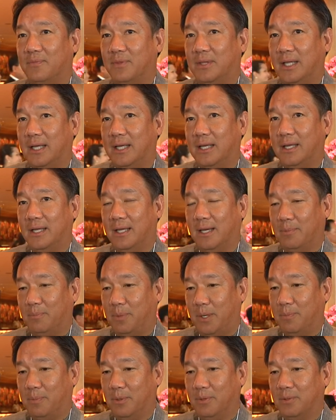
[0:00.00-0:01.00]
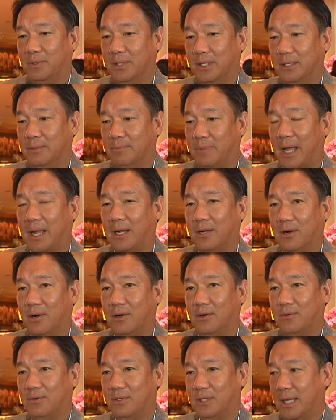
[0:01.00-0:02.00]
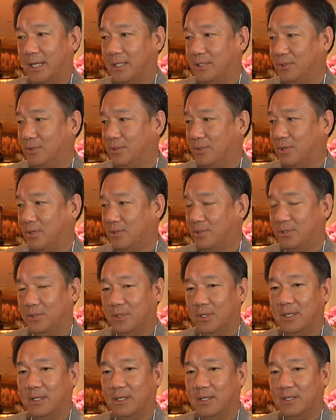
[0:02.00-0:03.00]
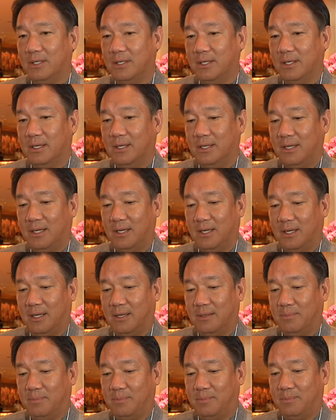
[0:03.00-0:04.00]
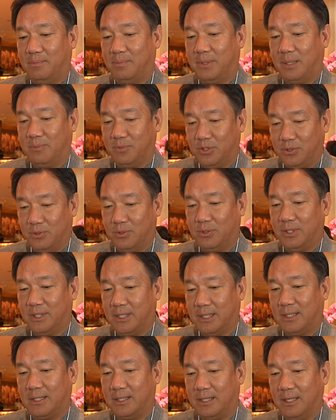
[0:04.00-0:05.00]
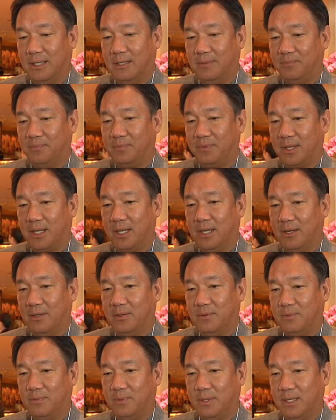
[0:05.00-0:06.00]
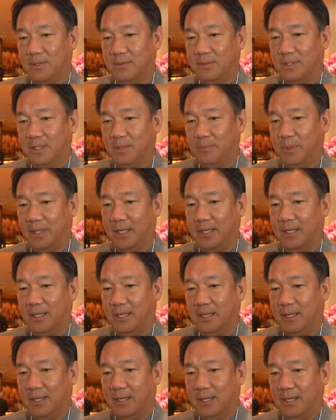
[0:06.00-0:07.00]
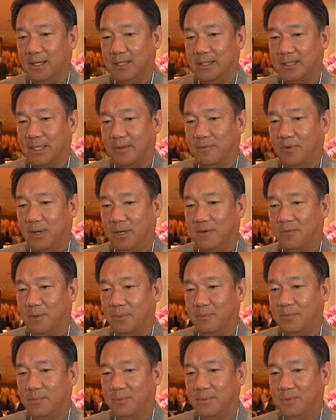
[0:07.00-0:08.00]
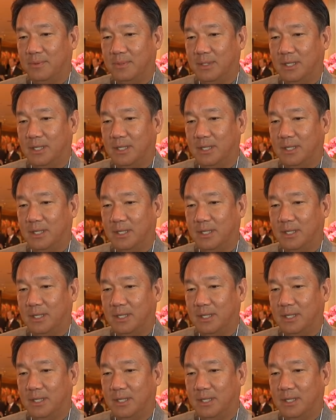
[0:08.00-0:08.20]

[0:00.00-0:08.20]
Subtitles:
the people in Bangkok who would like to talk to her. But I'm sure that there'll be someone from